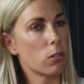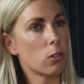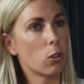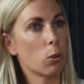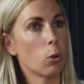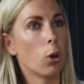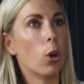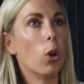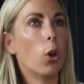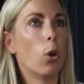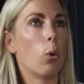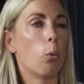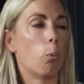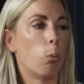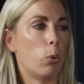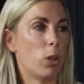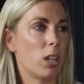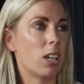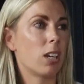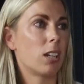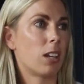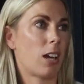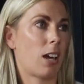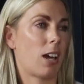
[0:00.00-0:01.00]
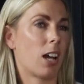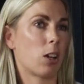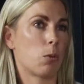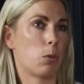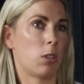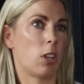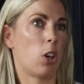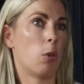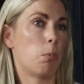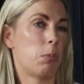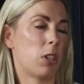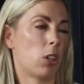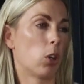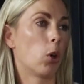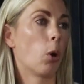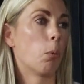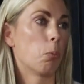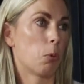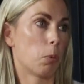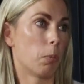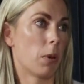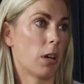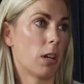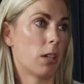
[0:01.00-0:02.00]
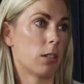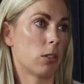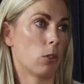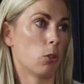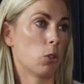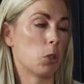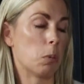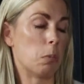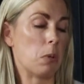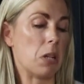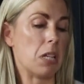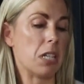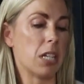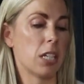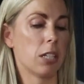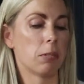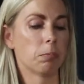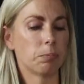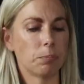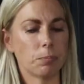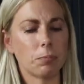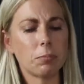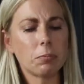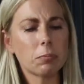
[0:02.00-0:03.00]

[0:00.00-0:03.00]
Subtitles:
So we can act without being compromised ultimately.